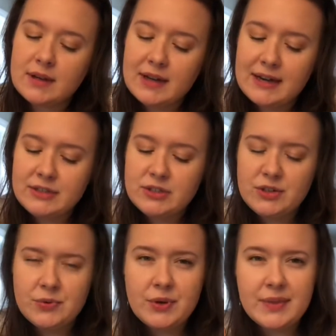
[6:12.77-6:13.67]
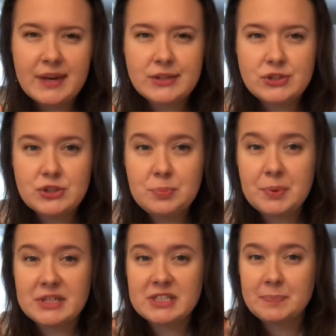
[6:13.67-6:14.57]
I don't know that it's
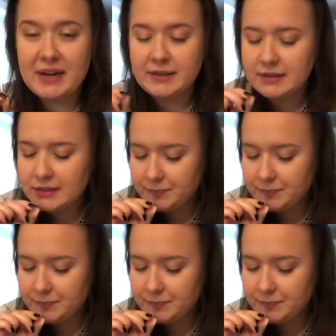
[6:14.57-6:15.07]
super spiced.